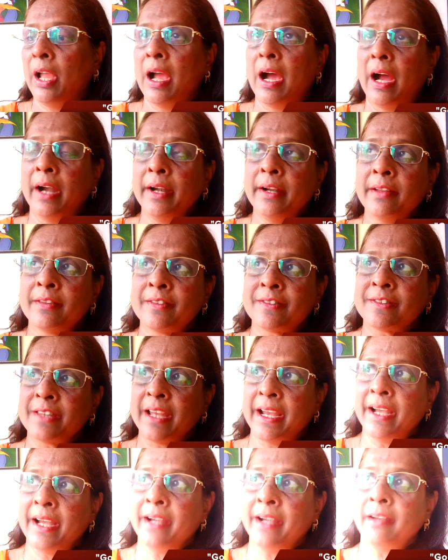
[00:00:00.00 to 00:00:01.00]

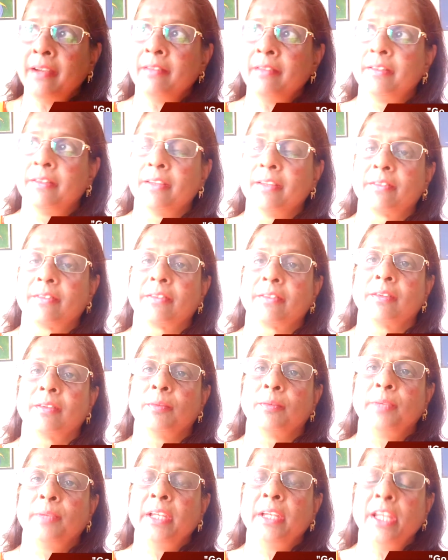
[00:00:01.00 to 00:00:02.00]
understand this,
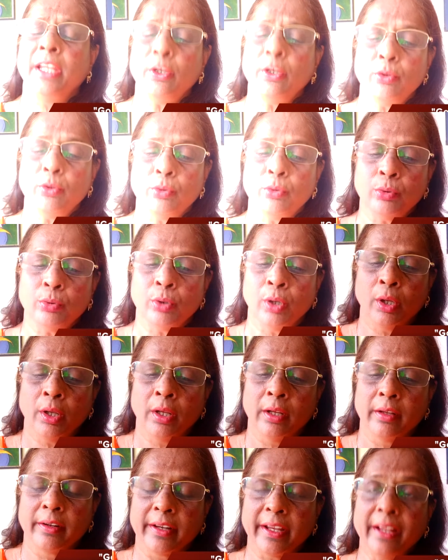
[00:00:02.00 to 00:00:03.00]
we need to
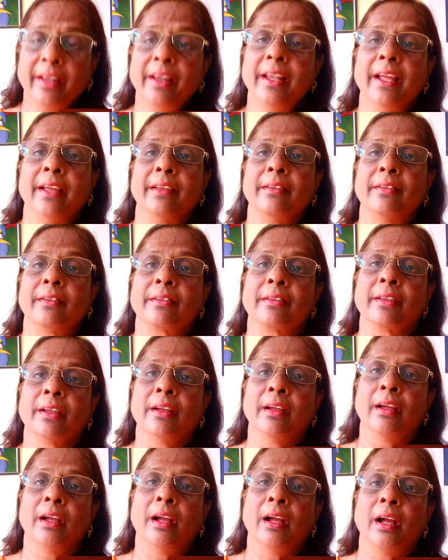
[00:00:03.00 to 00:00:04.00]
realize
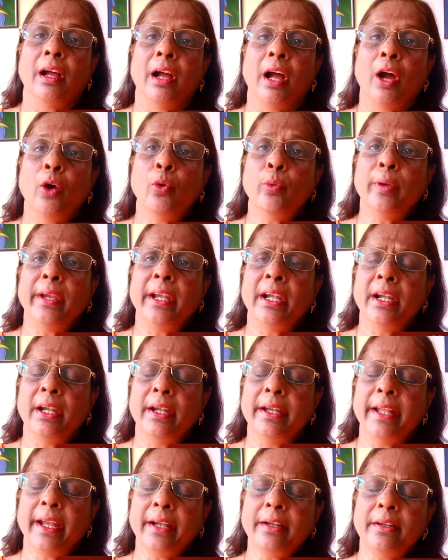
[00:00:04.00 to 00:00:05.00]
how
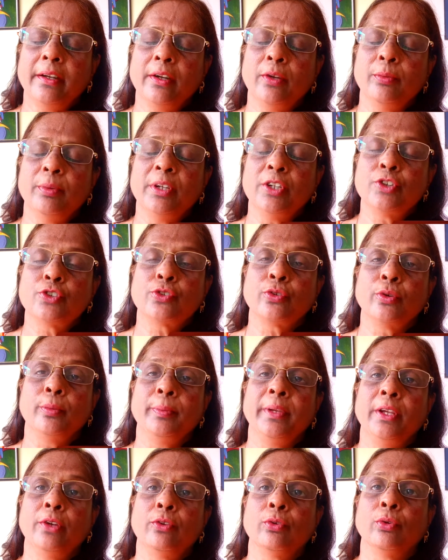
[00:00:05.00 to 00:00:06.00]
indebted we should
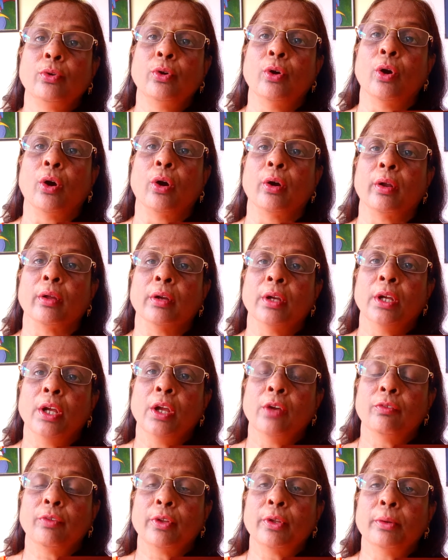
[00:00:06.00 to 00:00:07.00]
be to God
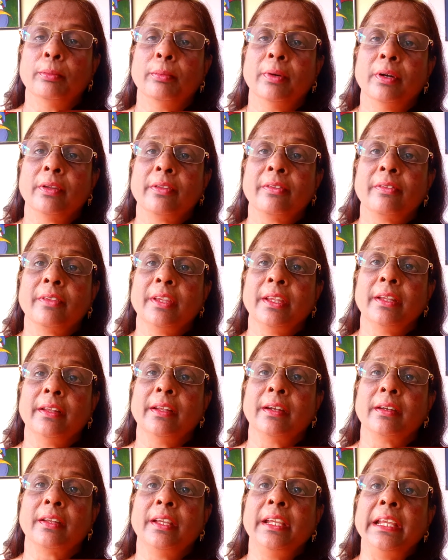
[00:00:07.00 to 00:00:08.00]
for the mercy
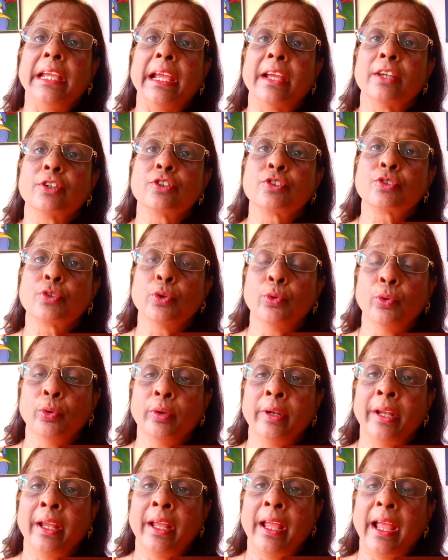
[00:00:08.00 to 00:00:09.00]
that He has
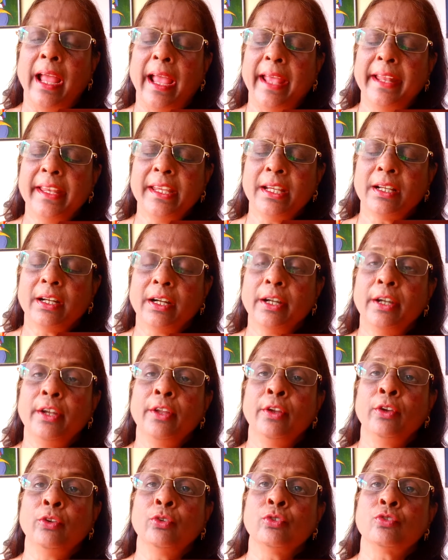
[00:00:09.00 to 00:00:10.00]
shown and He
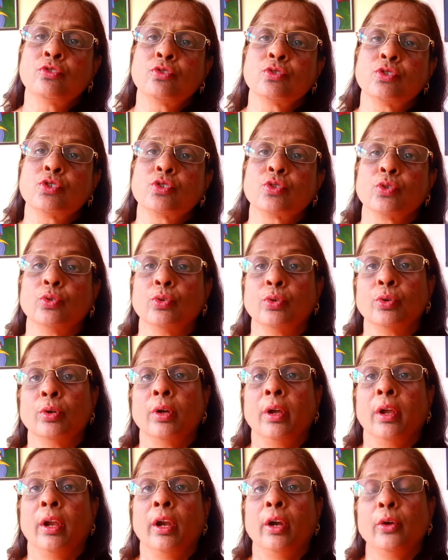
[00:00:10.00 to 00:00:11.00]
continues to show
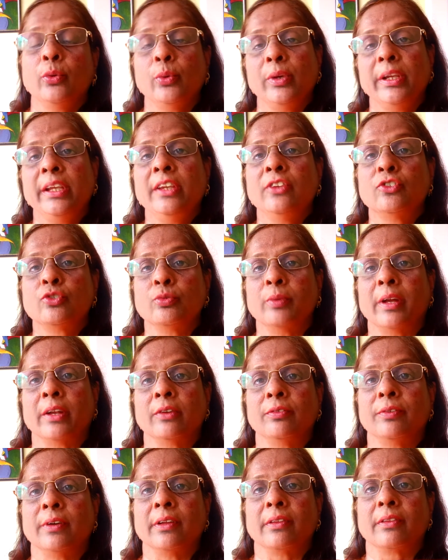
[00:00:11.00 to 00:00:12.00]
to each one
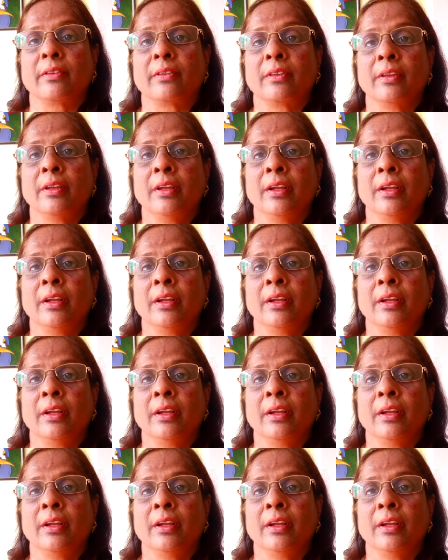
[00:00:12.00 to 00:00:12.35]
of us.